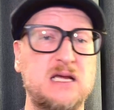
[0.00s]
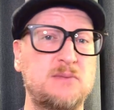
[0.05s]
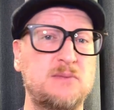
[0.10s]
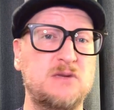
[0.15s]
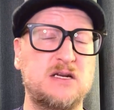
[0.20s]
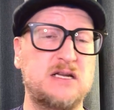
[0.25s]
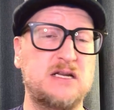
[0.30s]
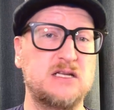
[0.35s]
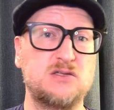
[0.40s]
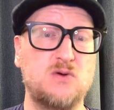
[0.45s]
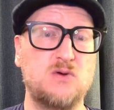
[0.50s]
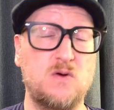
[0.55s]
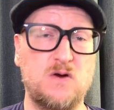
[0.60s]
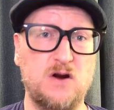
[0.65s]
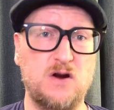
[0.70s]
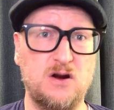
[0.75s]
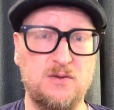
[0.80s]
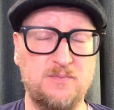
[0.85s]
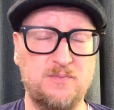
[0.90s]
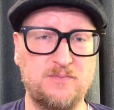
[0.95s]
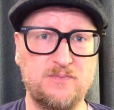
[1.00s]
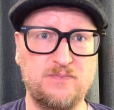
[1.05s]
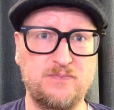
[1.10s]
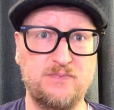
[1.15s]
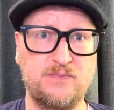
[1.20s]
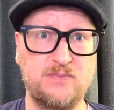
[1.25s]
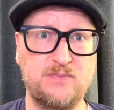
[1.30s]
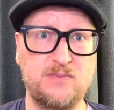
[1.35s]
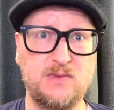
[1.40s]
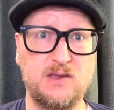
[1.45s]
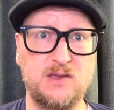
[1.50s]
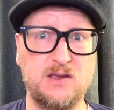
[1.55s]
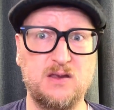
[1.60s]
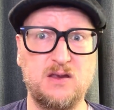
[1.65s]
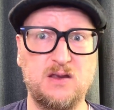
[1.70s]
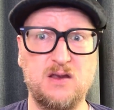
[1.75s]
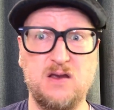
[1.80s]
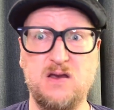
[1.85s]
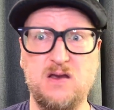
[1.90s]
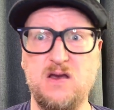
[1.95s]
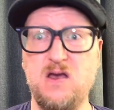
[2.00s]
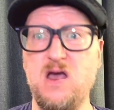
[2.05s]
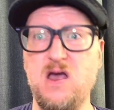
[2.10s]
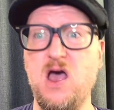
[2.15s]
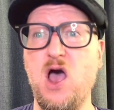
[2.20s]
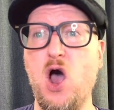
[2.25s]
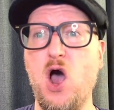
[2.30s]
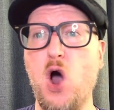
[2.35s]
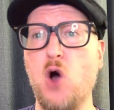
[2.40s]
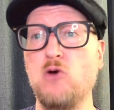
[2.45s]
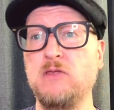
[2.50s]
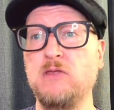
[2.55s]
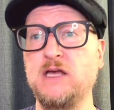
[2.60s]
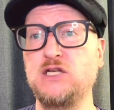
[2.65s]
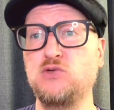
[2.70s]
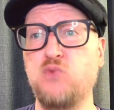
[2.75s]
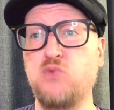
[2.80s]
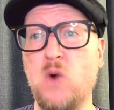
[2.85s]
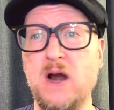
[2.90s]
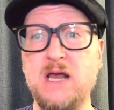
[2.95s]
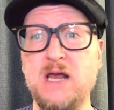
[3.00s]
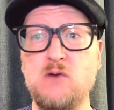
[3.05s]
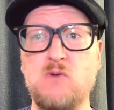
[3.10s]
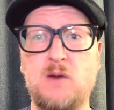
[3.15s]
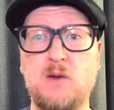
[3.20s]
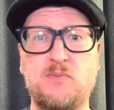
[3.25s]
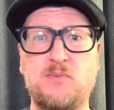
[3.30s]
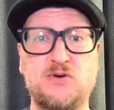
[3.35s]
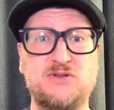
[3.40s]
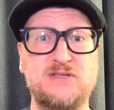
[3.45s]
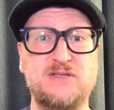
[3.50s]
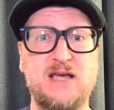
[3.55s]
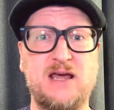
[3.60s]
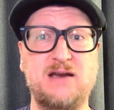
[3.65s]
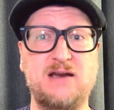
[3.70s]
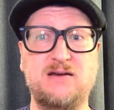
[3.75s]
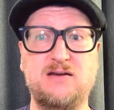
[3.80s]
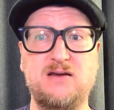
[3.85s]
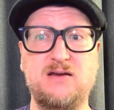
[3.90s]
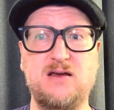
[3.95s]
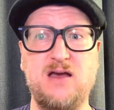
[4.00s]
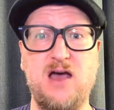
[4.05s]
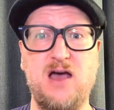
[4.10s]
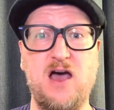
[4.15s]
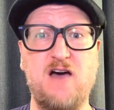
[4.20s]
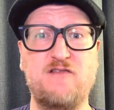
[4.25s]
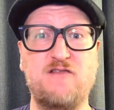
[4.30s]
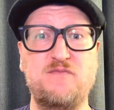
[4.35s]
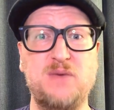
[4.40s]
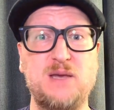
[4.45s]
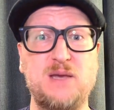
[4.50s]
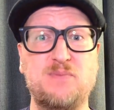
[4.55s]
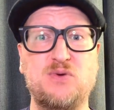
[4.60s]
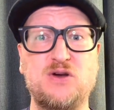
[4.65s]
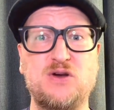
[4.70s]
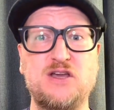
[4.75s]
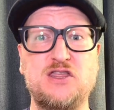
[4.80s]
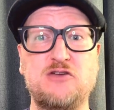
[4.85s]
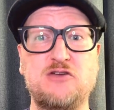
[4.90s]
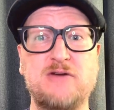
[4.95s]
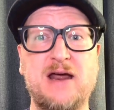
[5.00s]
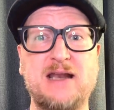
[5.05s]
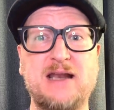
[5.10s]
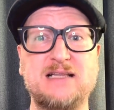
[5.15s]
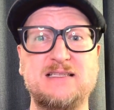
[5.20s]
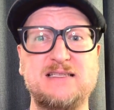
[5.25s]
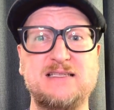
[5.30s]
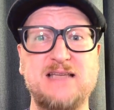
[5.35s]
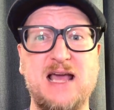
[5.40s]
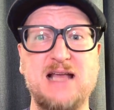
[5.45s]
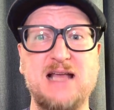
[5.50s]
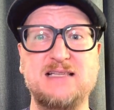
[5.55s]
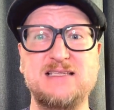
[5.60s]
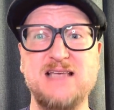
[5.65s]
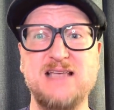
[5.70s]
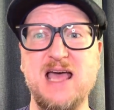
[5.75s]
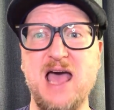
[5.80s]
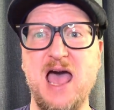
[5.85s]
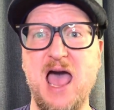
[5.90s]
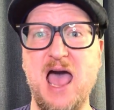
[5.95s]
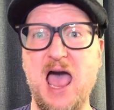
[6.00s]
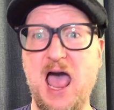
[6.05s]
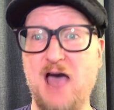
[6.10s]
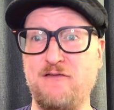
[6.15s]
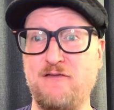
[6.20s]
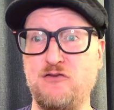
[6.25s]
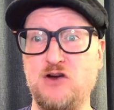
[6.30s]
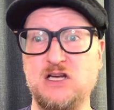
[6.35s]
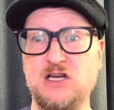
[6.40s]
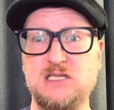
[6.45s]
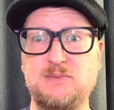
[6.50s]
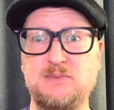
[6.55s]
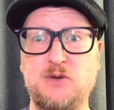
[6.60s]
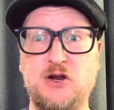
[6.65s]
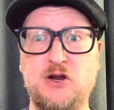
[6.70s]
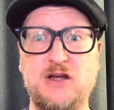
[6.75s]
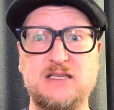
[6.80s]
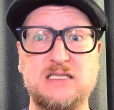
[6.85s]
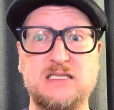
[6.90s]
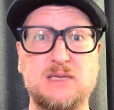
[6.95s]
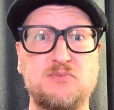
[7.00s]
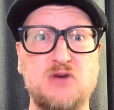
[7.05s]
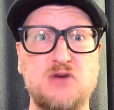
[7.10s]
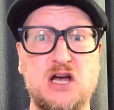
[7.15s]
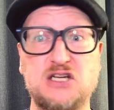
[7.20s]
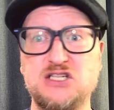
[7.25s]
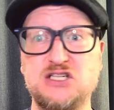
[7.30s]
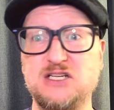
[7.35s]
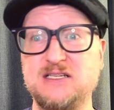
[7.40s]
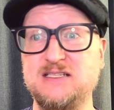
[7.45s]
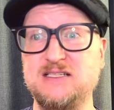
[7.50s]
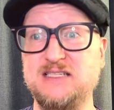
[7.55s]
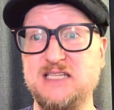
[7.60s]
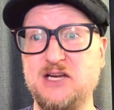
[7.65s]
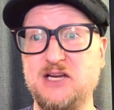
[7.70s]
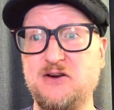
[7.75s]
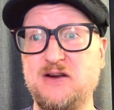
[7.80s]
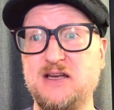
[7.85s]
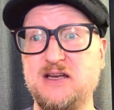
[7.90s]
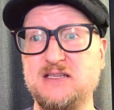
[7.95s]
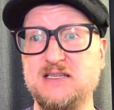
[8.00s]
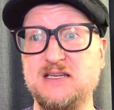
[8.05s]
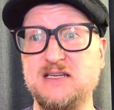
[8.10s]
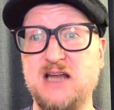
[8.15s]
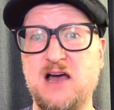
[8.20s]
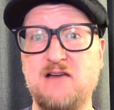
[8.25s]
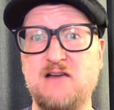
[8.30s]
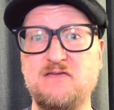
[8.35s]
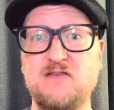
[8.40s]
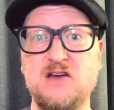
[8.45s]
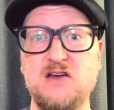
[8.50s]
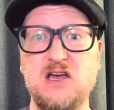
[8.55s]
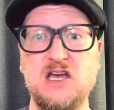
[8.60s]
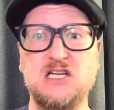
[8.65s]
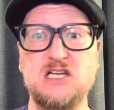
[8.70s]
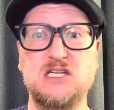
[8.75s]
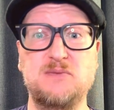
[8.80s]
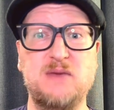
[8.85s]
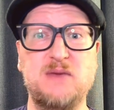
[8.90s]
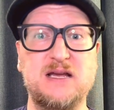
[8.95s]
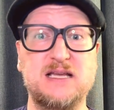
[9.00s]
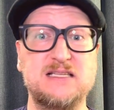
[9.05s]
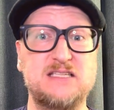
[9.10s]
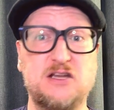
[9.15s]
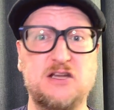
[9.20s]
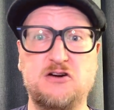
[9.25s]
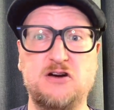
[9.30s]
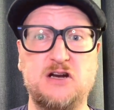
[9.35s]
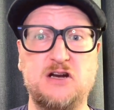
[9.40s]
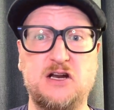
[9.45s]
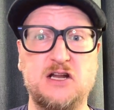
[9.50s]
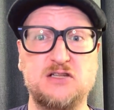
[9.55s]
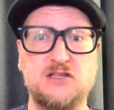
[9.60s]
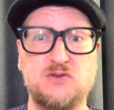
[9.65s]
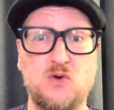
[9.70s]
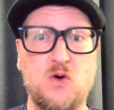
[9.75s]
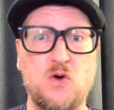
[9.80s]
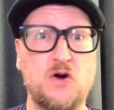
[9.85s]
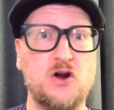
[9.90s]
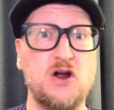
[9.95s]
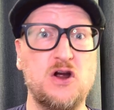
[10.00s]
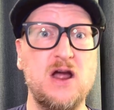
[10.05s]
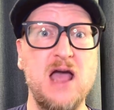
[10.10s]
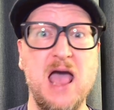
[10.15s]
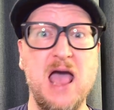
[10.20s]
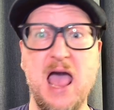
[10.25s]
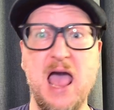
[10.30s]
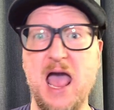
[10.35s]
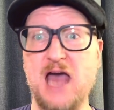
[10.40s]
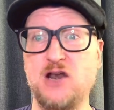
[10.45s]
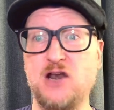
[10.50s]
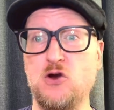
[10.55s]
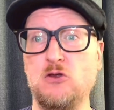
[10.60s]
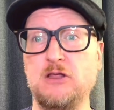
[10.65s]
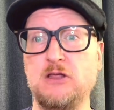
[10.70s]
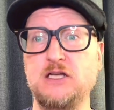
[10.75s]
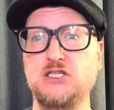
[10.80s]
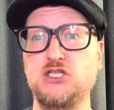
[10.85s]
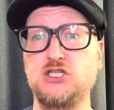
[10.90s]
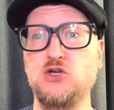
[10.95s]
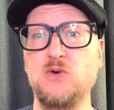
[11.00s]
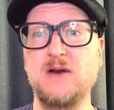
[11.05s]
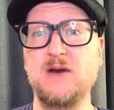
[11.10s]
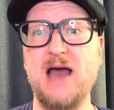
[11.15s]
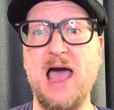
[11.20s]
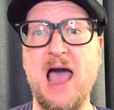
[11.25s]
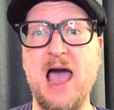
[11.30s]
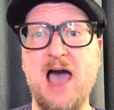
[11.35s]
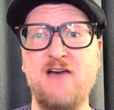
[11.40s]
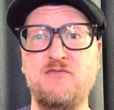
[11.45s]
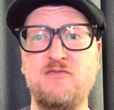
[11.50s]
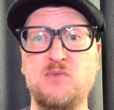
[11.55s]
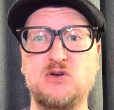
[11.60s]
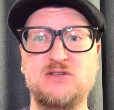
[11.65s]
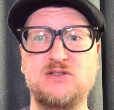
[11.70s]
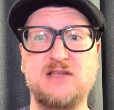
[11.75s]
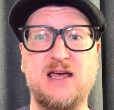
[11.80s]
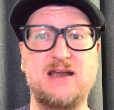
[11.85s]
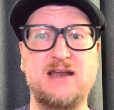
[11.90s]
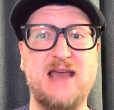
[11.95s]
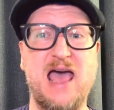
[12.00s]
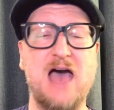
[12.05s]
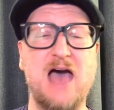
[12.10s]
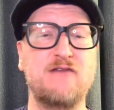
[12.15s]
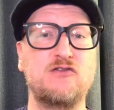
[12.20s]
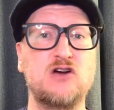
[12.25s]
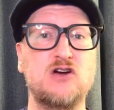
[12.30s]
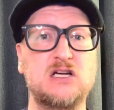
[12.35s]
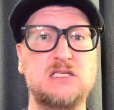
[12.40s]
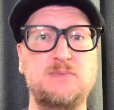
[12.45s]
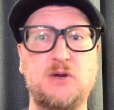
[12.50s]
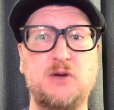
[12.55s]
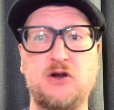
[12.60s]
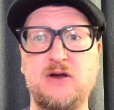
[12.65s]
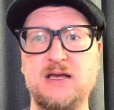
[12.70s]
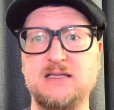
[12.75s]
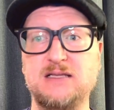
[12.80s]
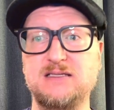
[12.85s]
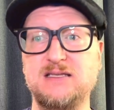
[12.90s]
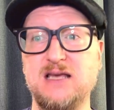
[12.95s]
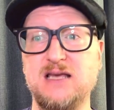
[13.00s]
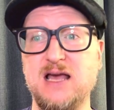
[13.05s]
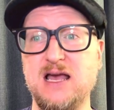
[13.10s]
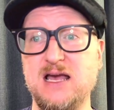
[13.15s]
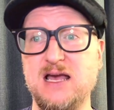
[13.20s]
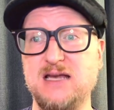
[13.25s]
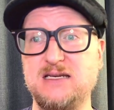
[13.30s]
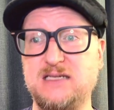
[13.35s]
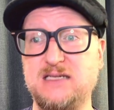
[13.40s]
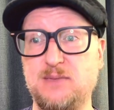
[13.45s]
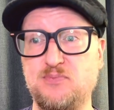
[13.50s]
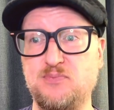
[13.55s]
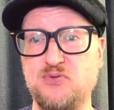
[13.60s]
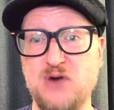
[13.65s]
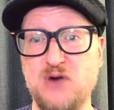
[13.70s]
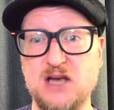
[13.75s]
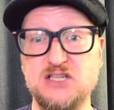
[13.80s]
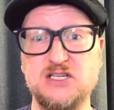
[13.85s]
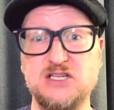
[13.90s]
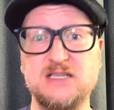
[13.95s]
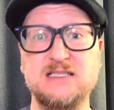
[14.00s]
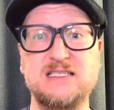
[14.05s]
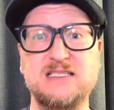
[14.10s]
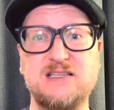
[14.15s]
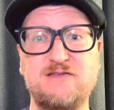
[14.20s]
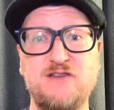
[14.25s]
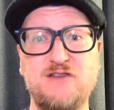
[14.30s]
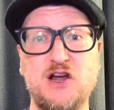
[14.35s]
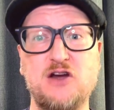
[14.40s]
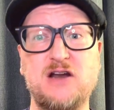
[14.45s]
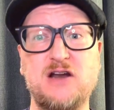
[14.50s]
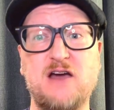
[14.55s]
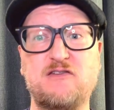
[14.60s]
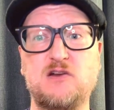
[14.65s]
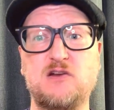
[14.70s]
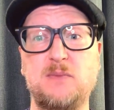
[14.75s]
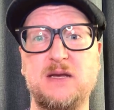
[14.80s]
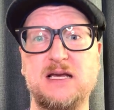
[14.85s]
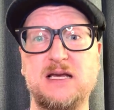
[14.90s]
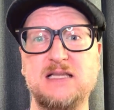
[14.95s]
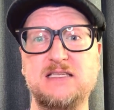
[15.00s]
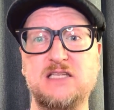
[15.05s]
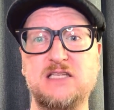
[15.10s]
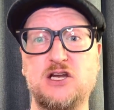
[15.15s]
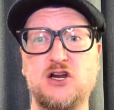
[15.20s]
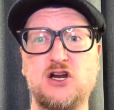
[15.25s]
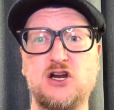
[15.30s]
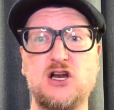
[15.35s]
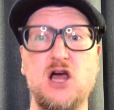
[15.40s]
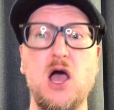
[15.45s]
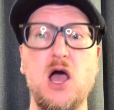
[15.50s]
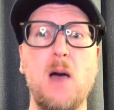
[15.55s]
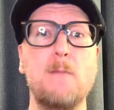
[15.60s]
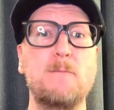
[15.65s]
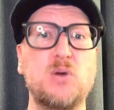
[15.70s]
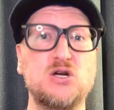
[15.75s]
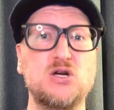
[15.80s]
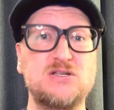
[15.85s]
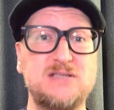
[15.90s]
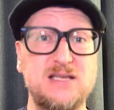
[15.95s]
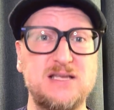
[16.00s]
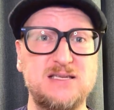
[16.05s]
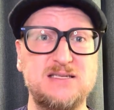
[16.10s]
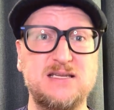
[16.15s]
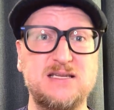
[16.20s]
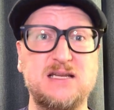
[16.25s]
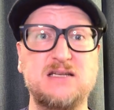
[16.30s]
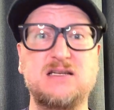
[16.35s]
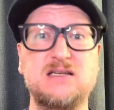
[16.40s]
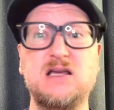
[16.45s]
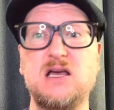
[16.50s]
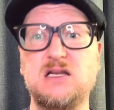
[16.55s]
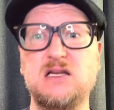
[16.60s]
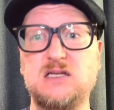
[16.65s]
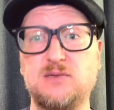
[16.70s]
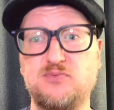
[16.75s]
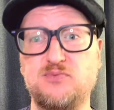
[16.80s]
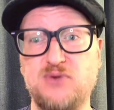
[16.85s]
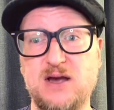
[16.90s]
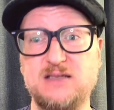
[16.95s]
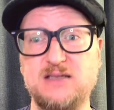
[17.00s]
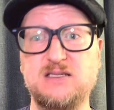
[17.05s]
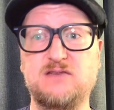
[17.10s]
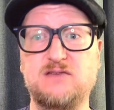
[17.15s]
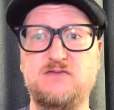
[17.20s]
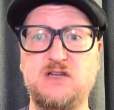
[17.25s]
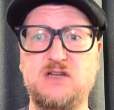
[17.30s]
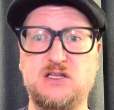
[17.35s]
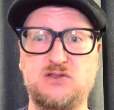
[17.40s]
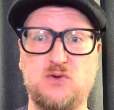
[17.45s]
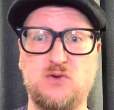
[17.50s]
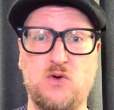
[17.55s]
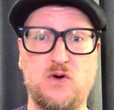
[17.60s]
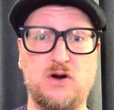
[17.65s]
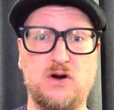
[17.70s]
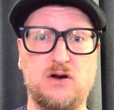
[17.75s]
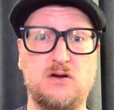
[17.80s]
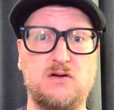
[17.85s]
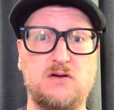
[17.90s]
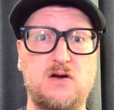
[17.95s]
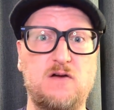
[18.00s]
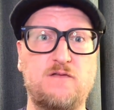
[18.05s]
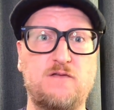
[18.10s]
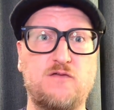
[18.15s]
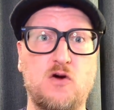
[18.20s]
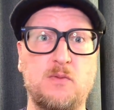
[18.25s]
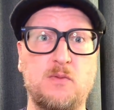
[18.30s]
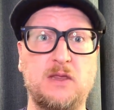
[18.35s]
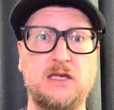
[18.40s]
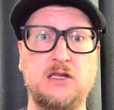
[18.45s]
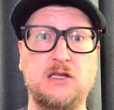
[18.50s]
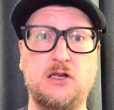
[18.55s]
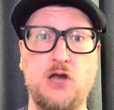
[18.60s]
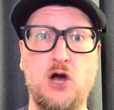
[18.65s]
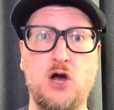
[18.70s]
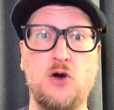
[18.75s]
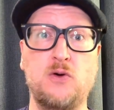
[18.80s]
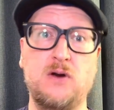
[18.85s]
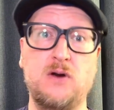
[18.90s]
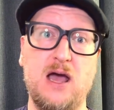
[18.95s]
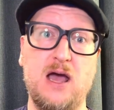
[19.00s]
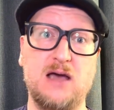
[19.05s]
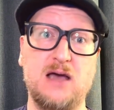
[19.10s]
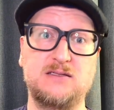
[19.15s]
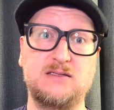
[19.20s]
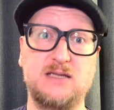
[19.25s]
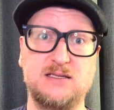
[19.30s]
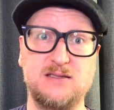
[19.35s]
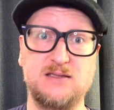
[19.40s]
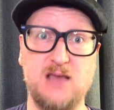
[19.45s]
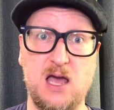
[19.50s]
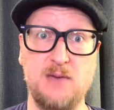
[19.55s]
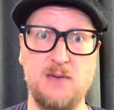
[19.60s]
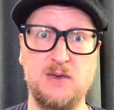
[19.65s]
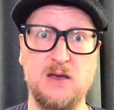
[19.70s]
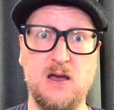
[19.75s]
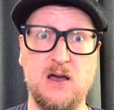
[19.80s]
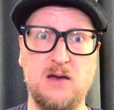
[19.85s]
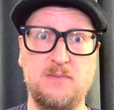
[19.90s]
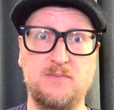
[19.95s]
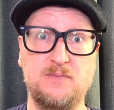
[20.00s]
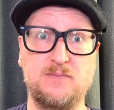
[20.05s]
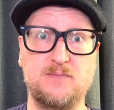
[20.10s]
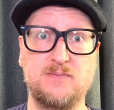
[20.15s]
a disorder. Only 21% of people in the United States ever experience depression serious enough to be considered a disorder, and only 2.5% ever experience depression severe enough to be considered persistent depressive disorder, formerly known as dysthymia.